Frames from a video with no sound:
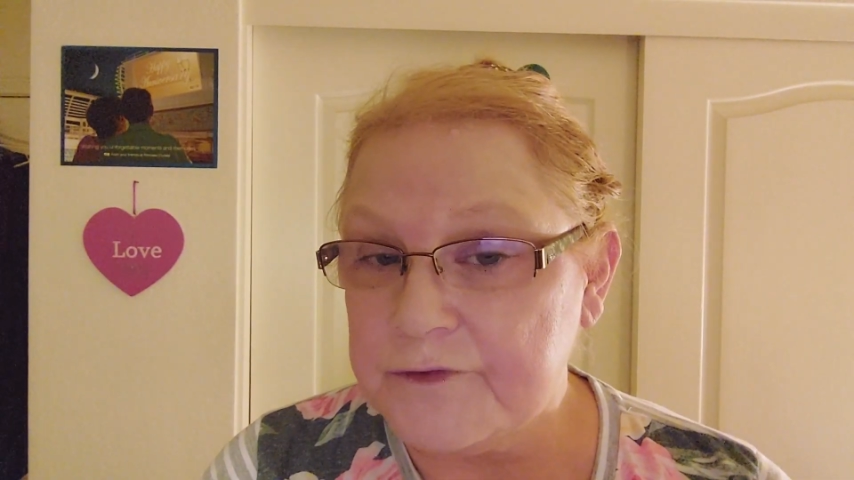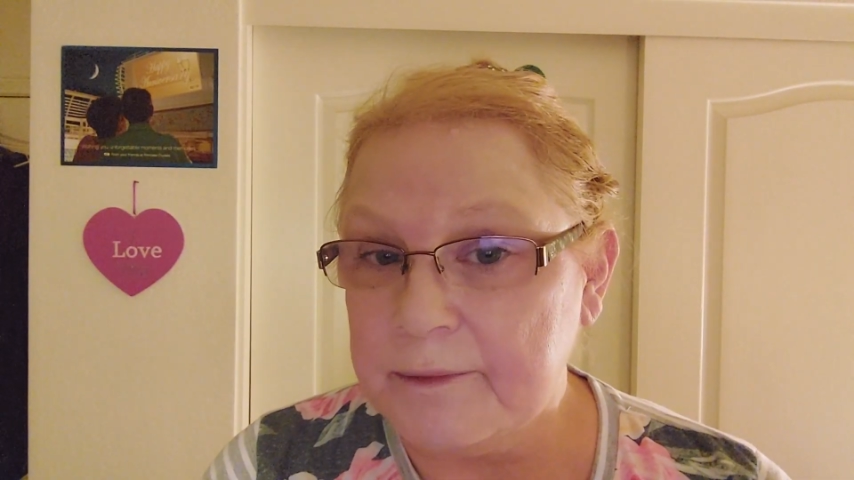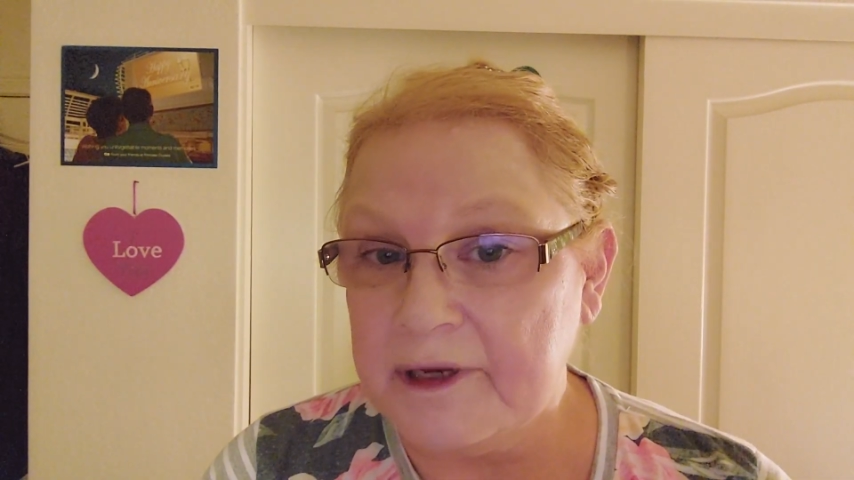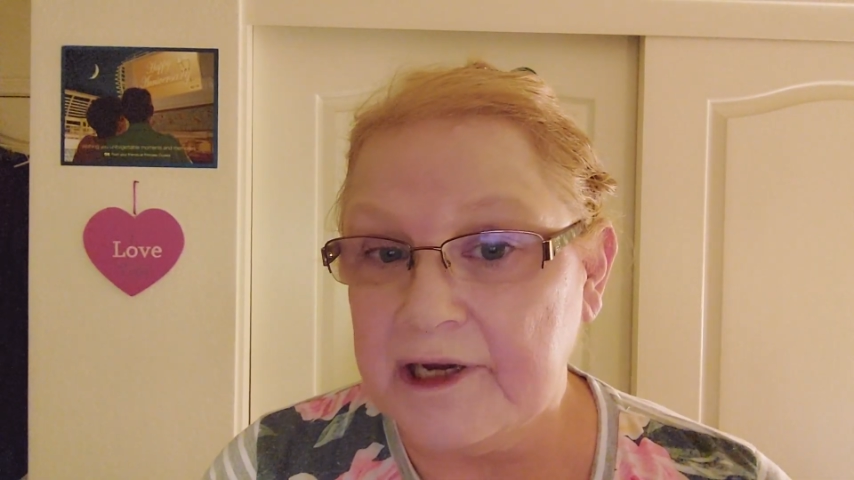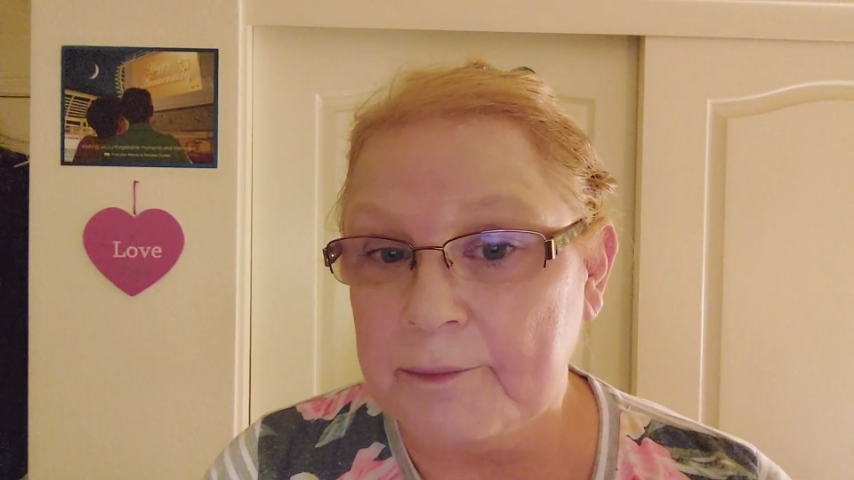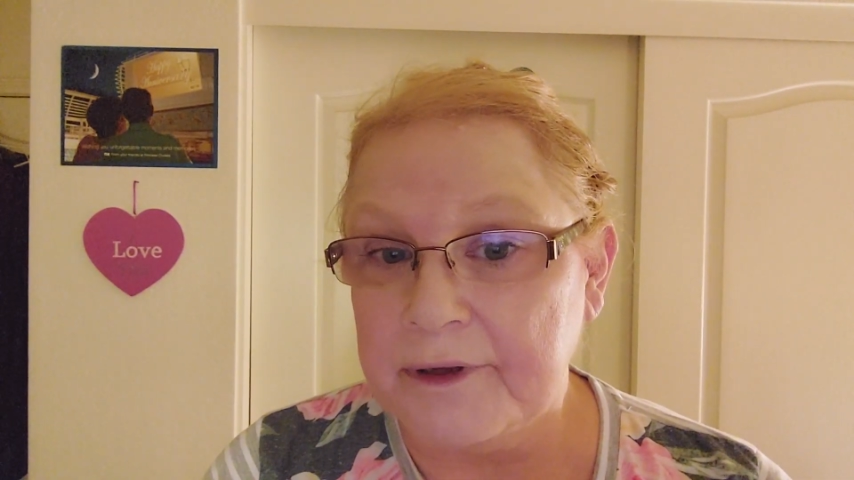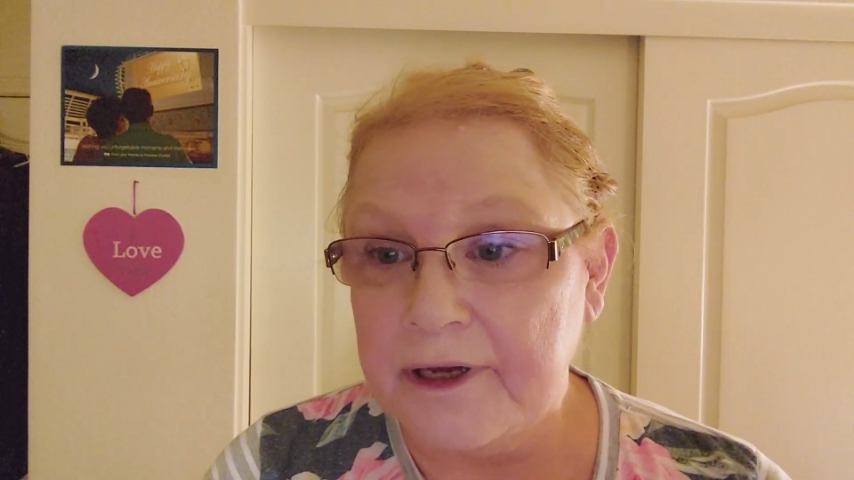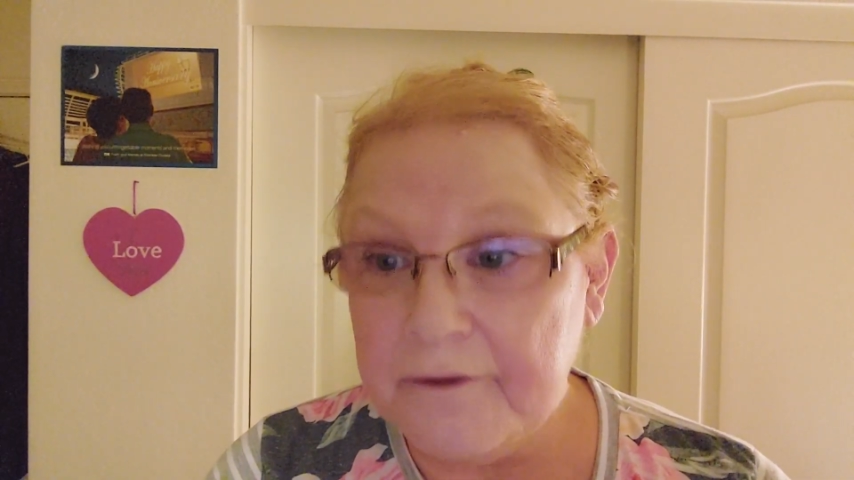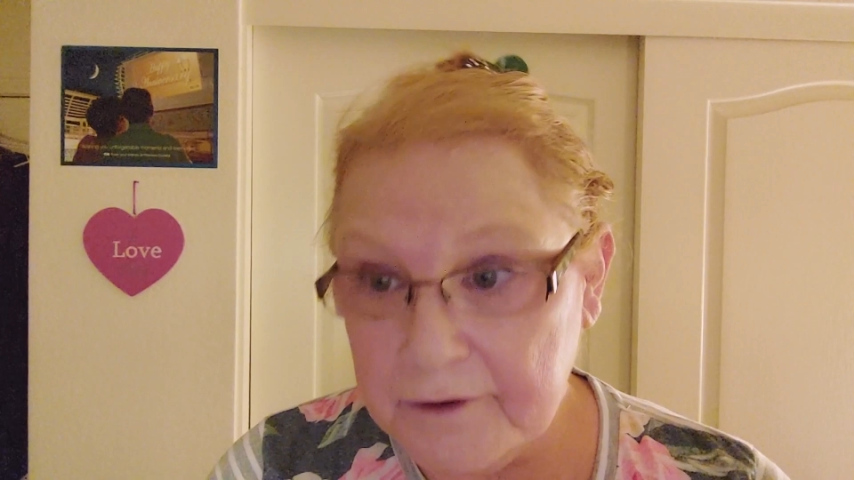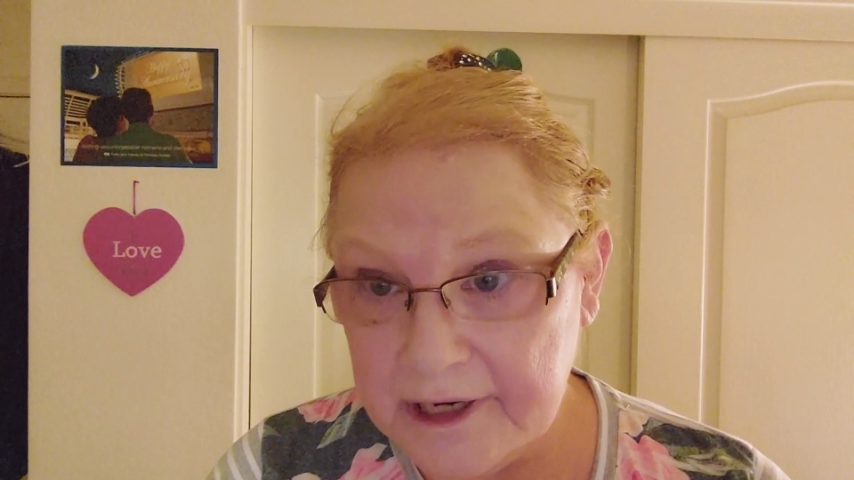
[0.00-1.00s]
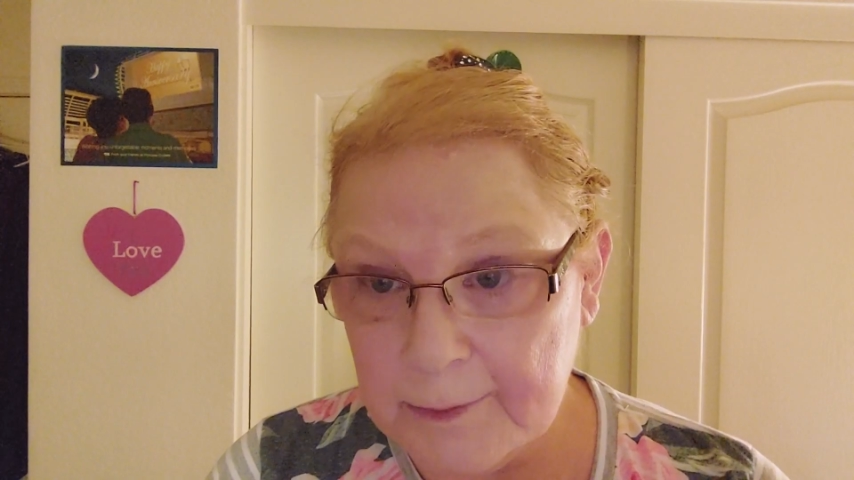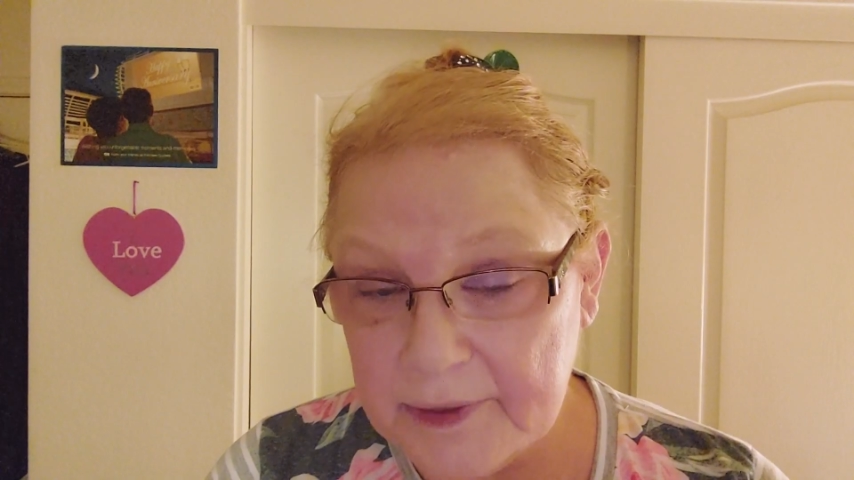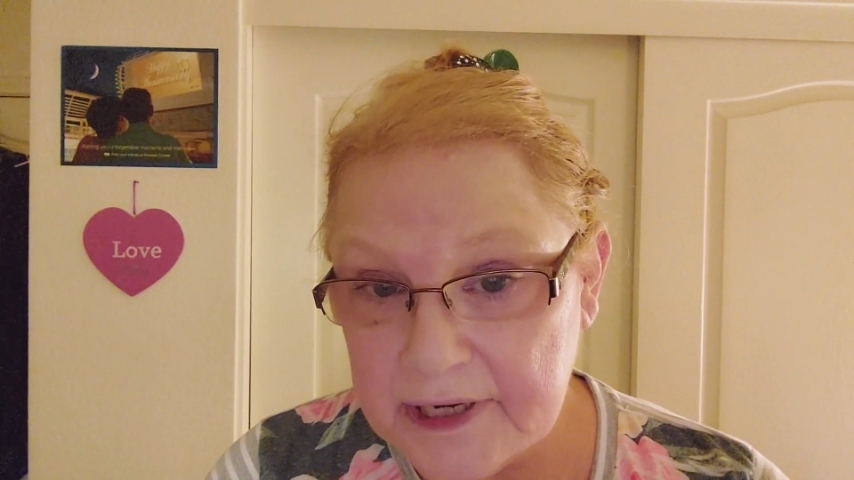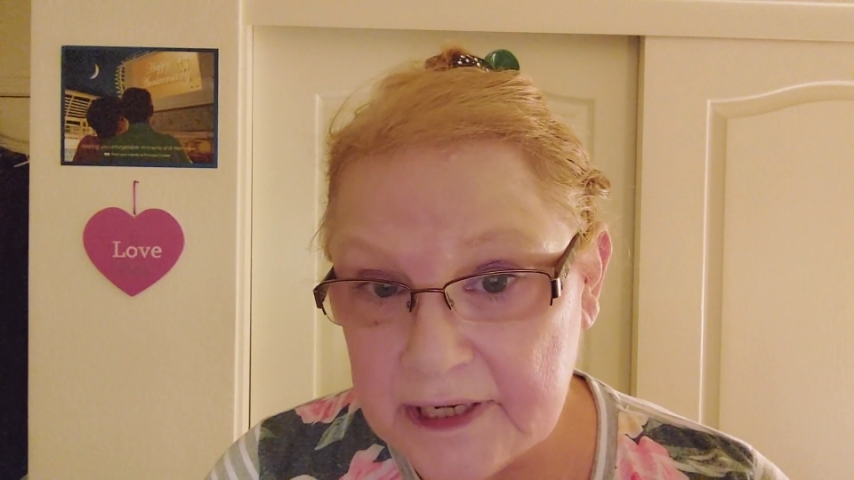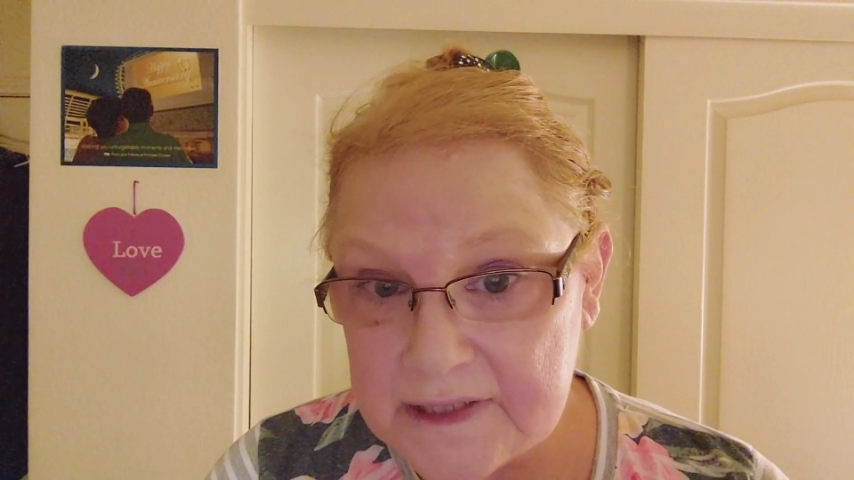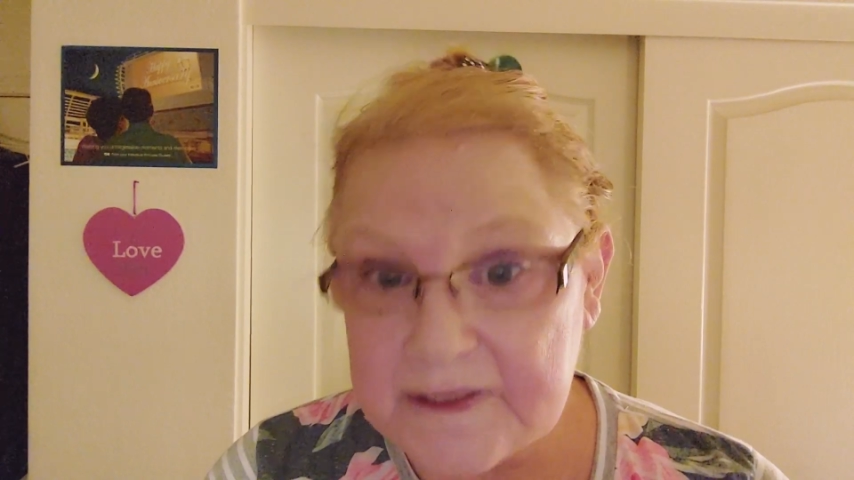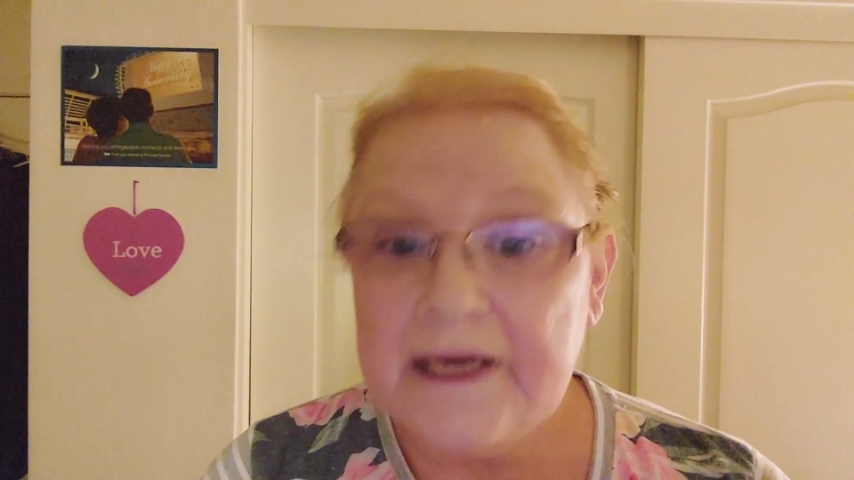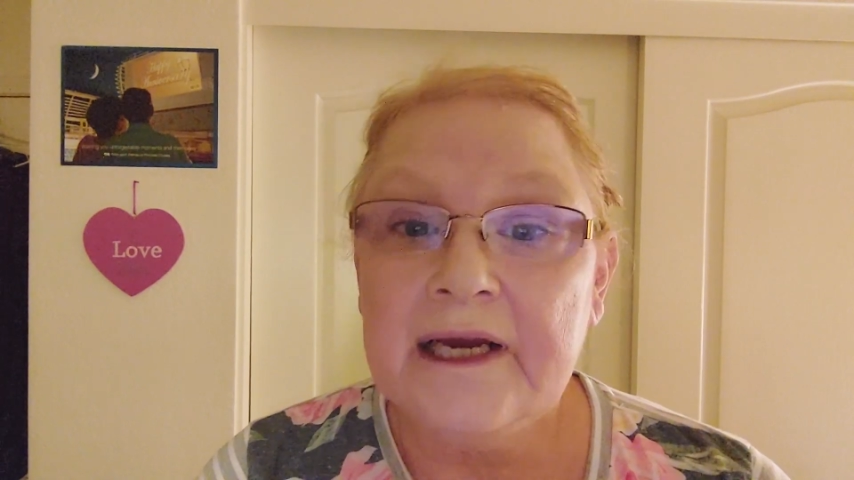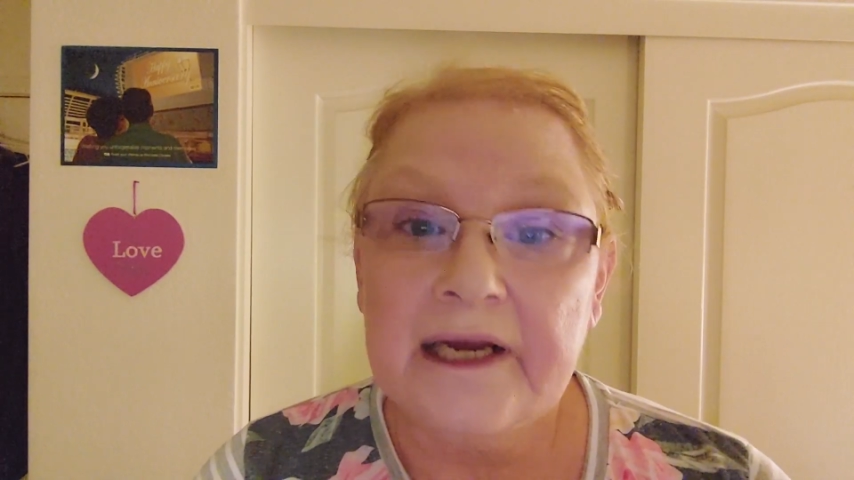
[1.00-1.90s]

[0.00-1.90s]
from a couple other companies,